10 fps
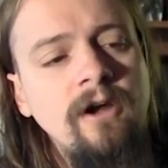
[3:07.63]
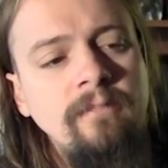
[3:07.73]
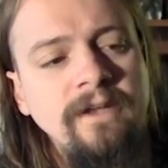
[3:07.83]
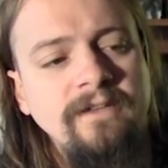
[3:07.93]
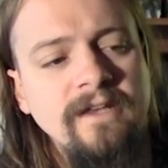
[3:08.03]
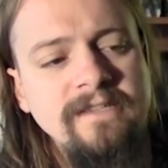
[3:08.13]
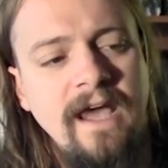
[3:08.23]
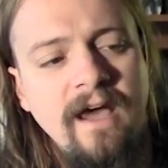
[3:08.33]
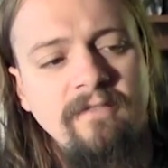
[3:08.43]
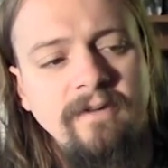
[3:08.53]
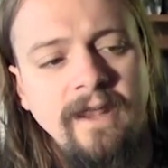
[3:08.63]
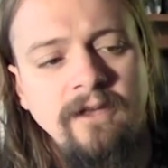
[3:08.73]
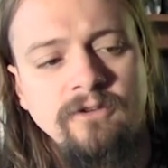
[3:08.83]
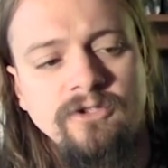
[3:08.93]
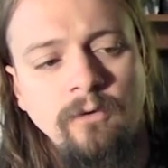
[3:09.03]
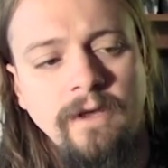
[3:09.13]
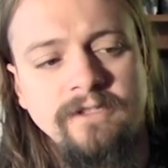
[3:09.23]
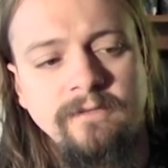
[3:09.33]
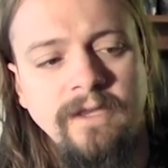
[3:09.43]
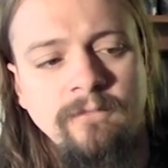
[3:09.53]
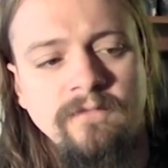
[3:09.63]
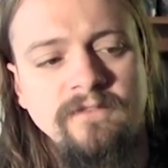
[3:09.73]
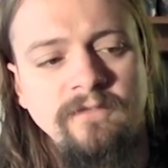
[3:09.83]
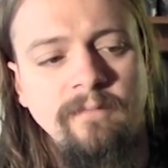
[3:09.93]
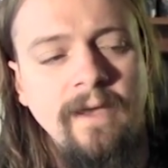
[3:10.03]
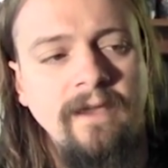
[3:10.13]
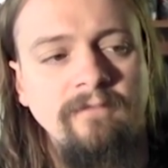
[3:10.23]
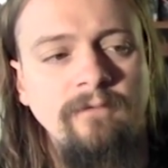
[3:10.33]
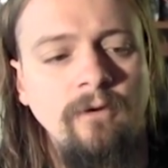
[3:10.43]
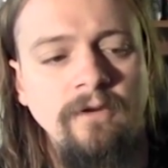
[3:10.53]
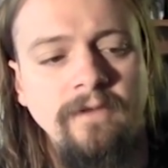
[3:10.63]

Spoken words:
but he does have an ankle joint, so he can move his foot back and forth,